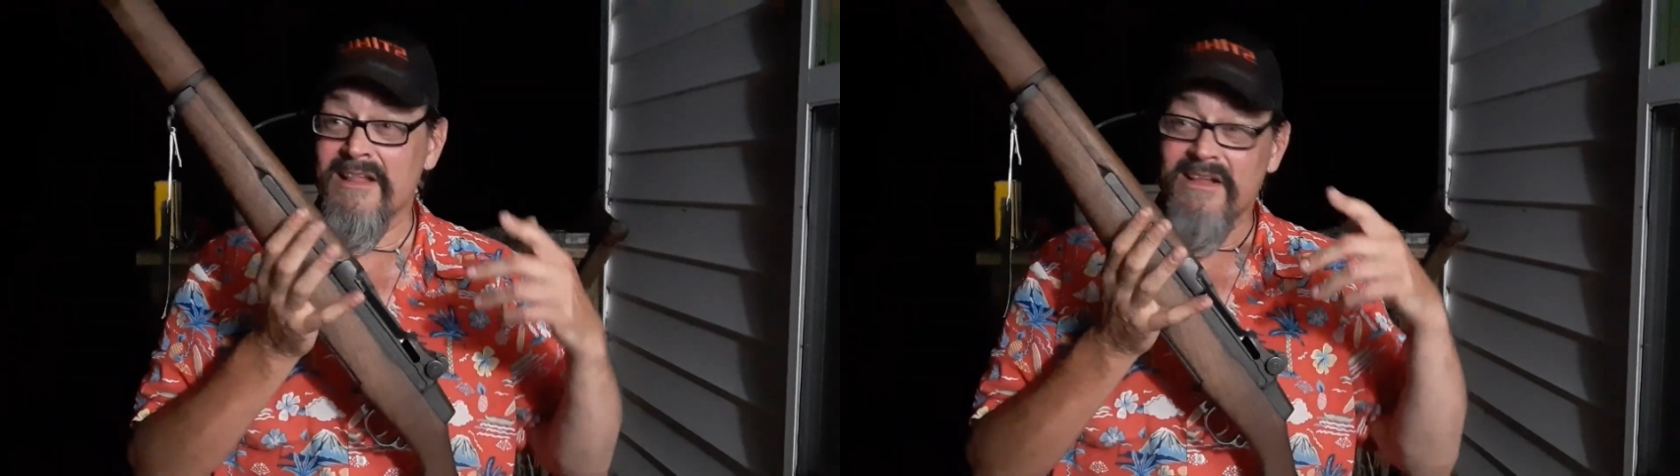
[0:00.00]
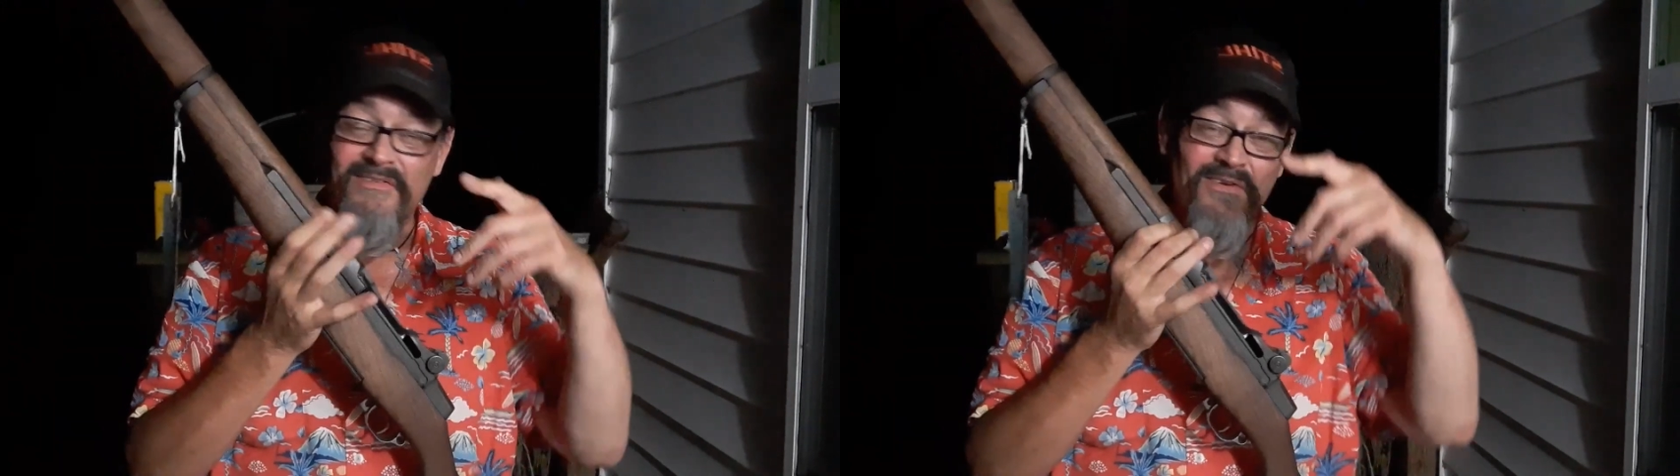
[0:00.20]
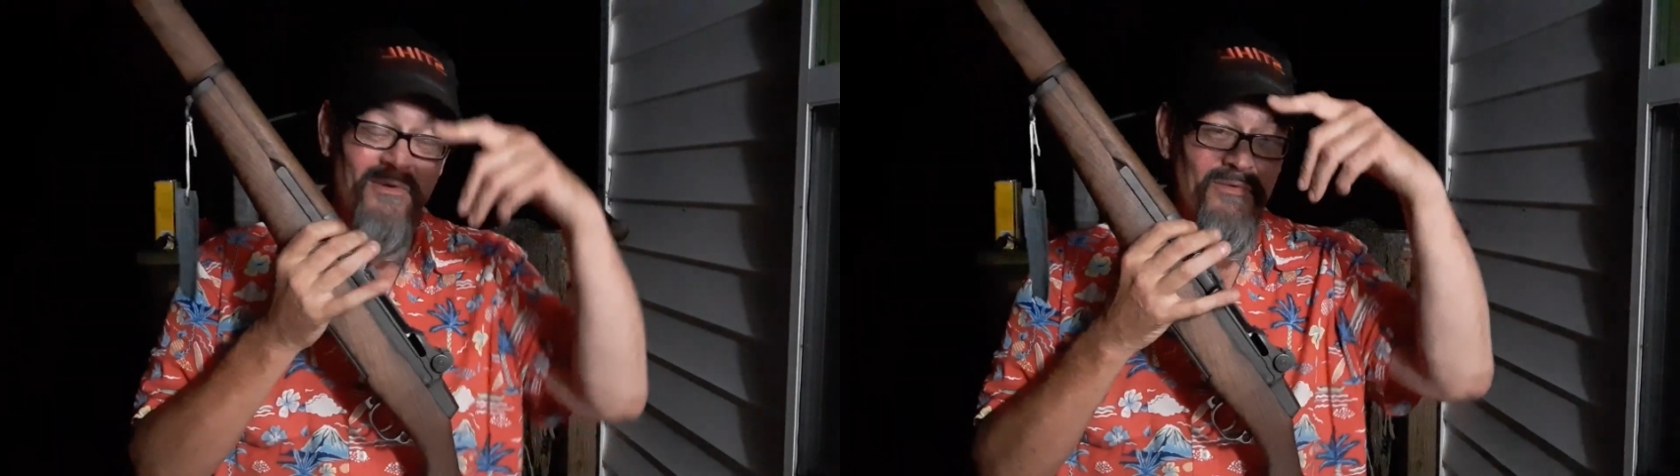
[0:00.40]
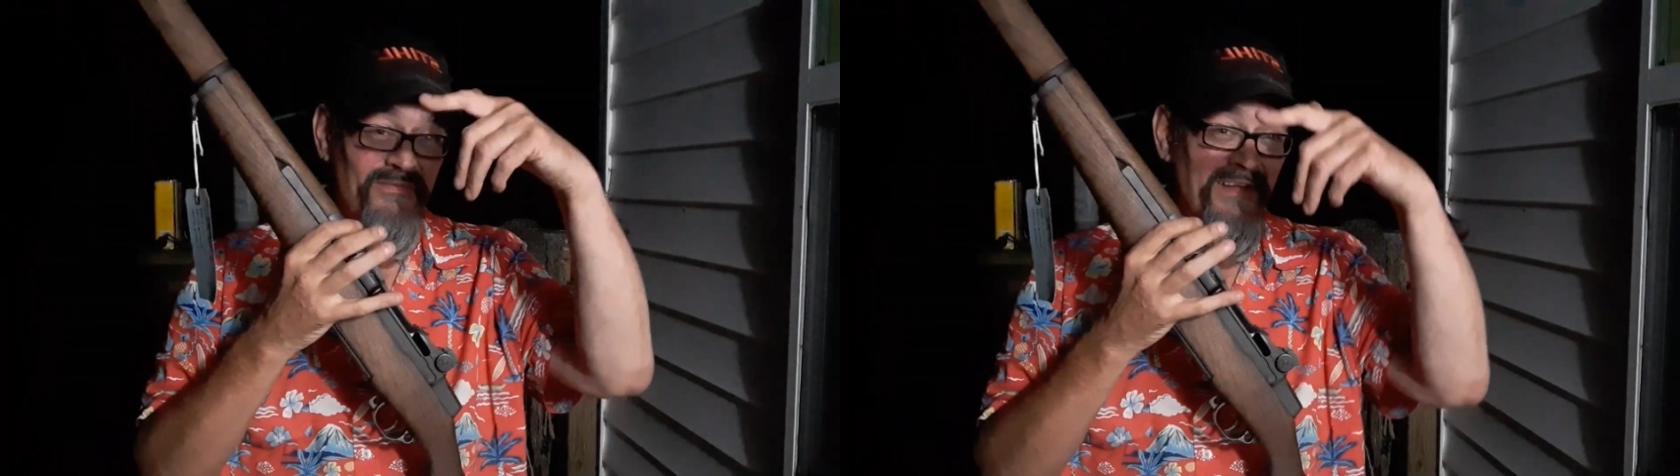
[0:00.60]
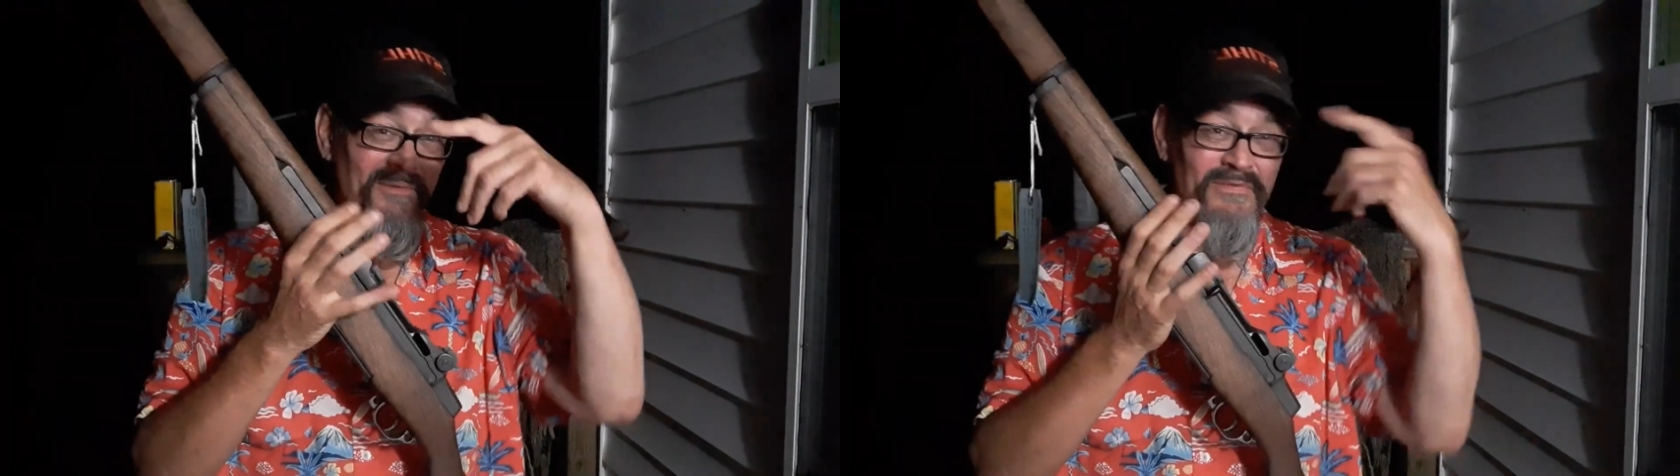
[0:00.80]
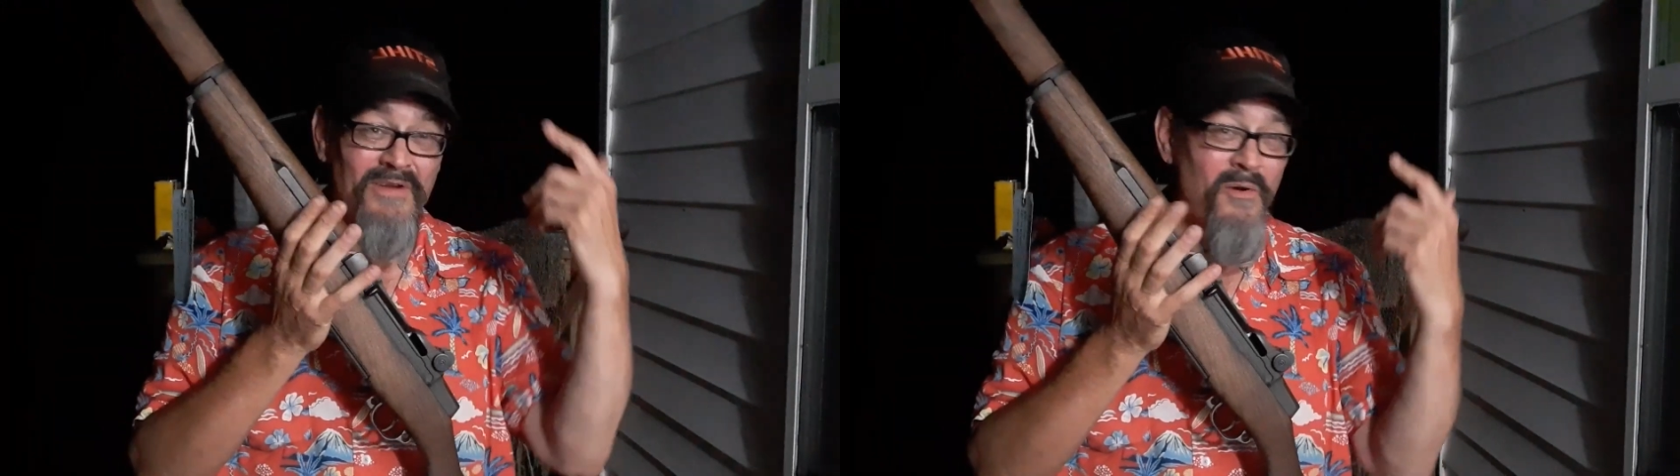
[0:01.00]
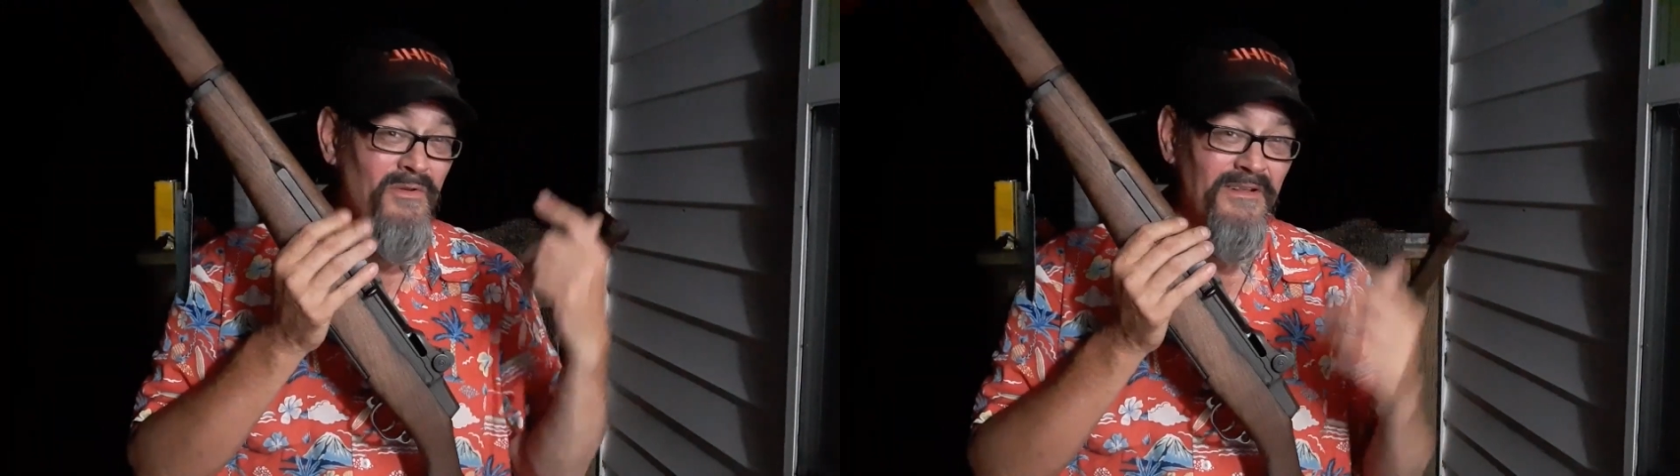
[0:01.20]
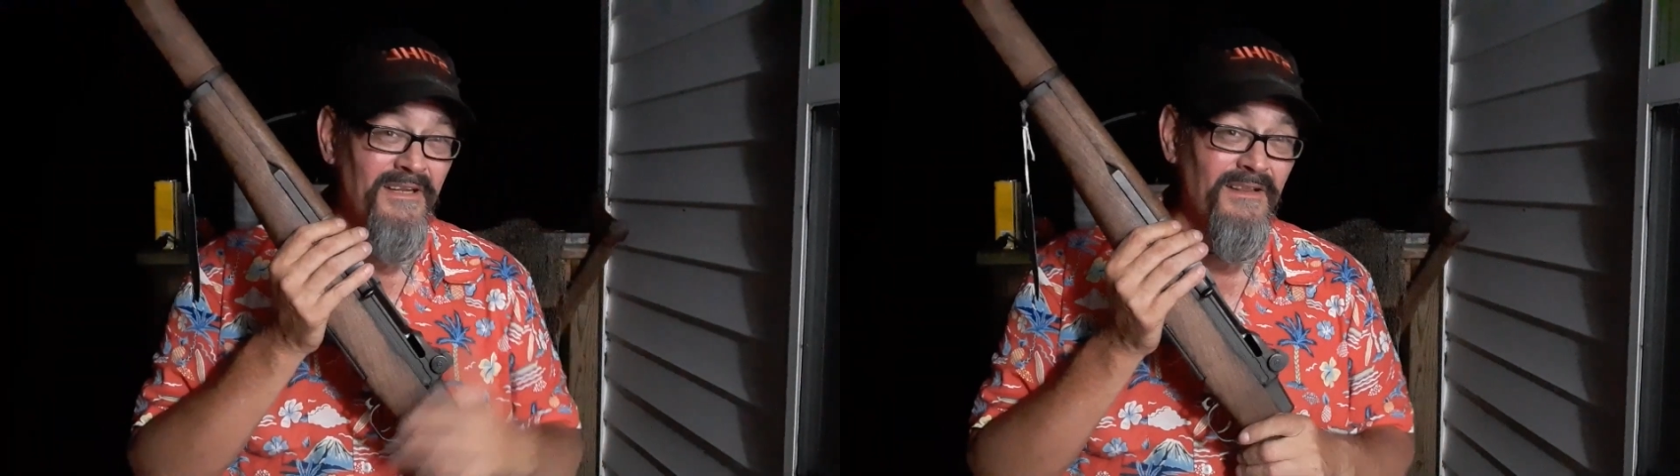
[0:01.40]
so it was
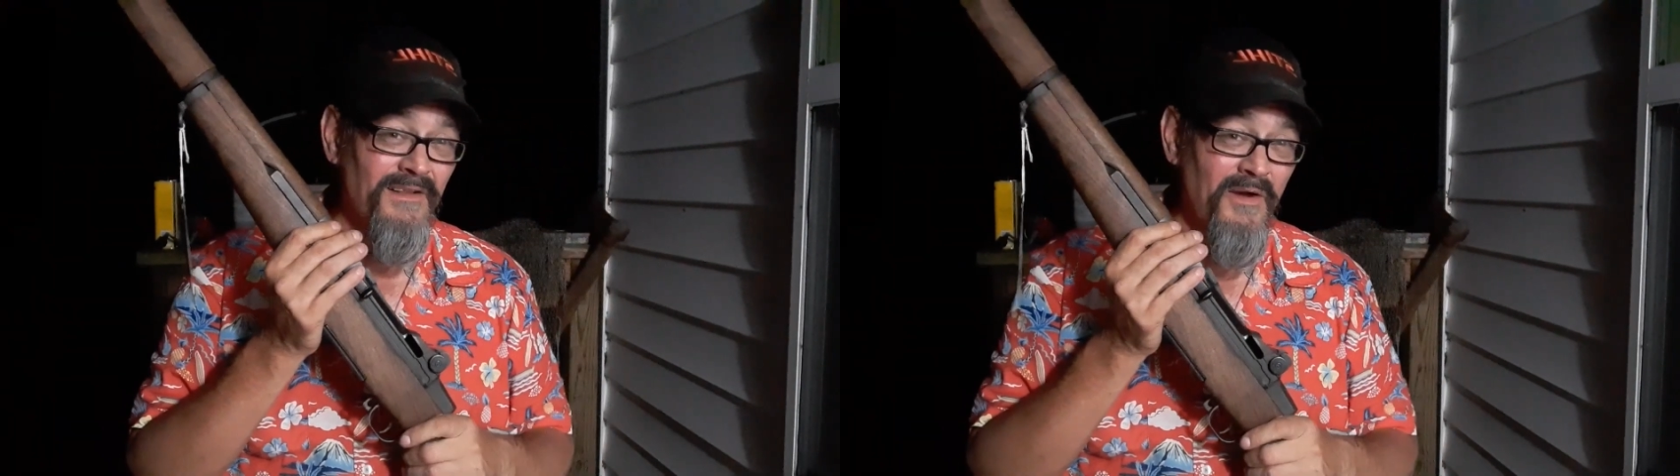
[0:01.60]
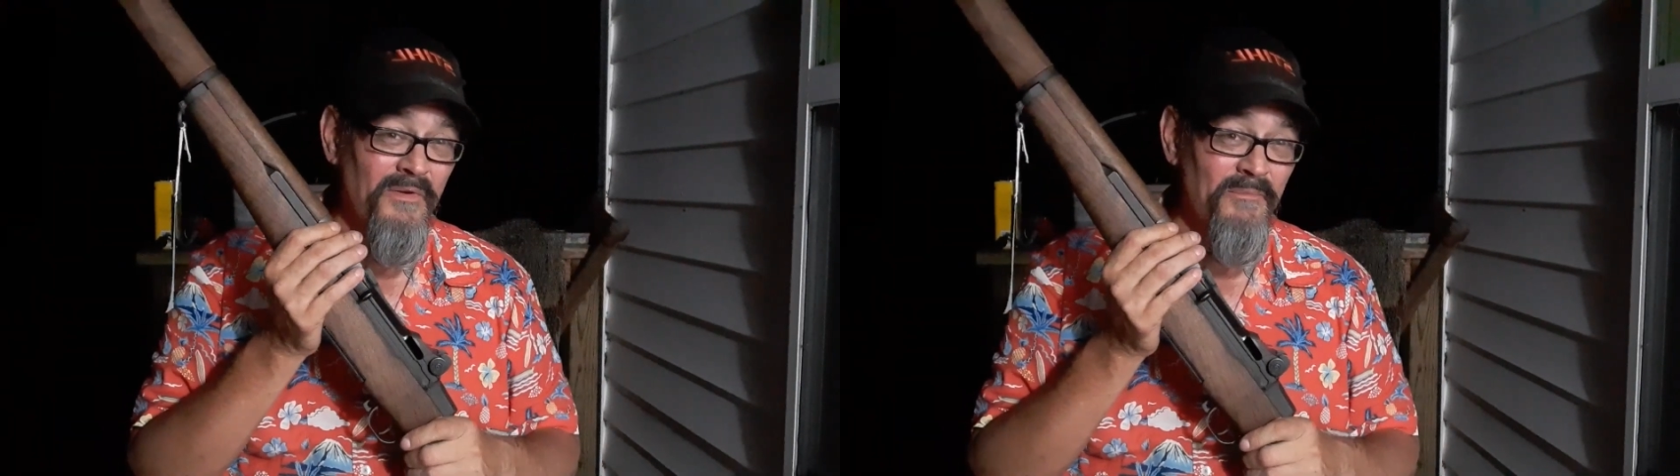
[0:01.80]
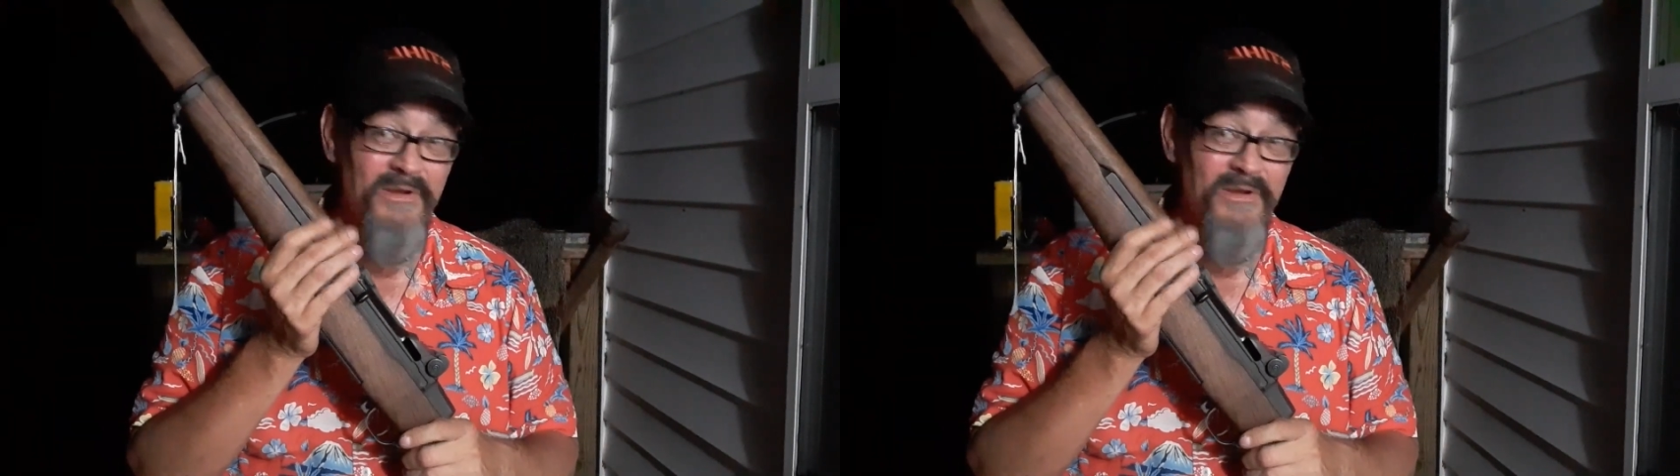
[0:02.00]
going a little low,